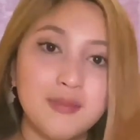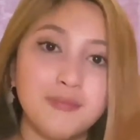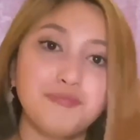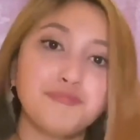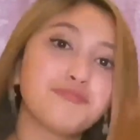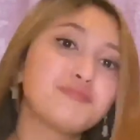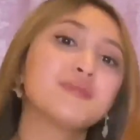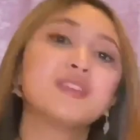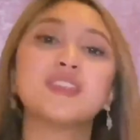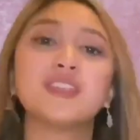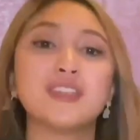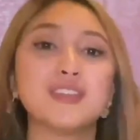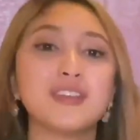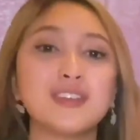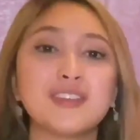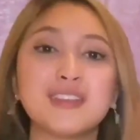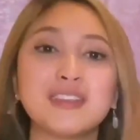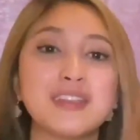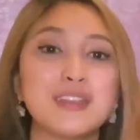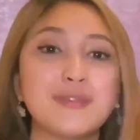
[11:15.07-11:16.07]
She doesn't live
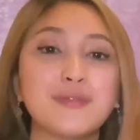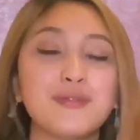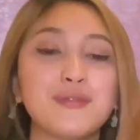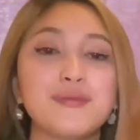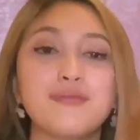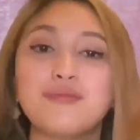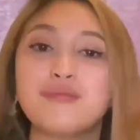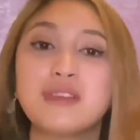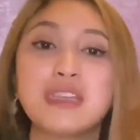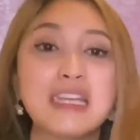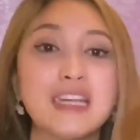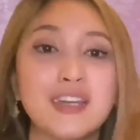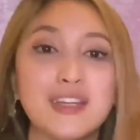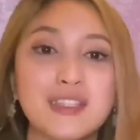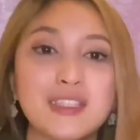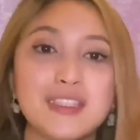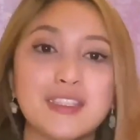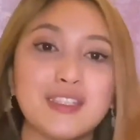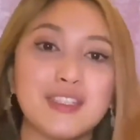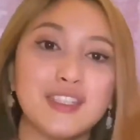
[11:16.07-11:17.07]
in London.
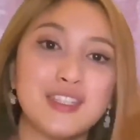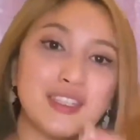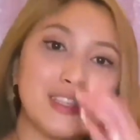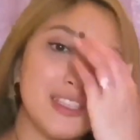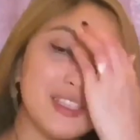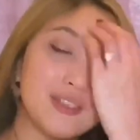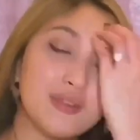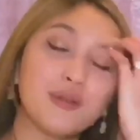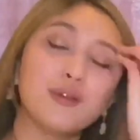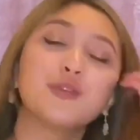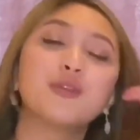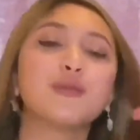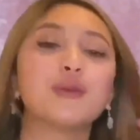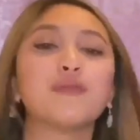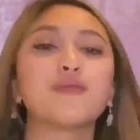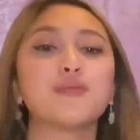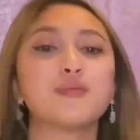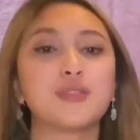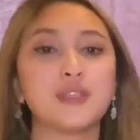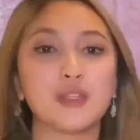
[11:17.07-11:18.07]
She's all the way from
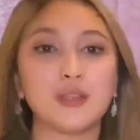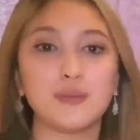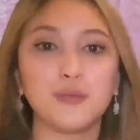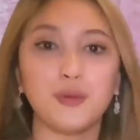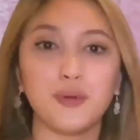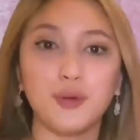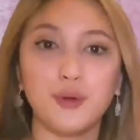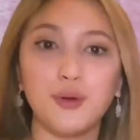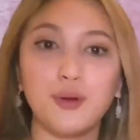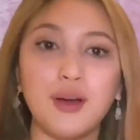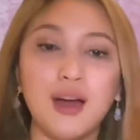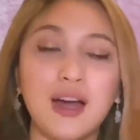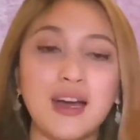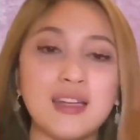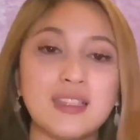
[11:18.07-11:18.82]
Singapore, and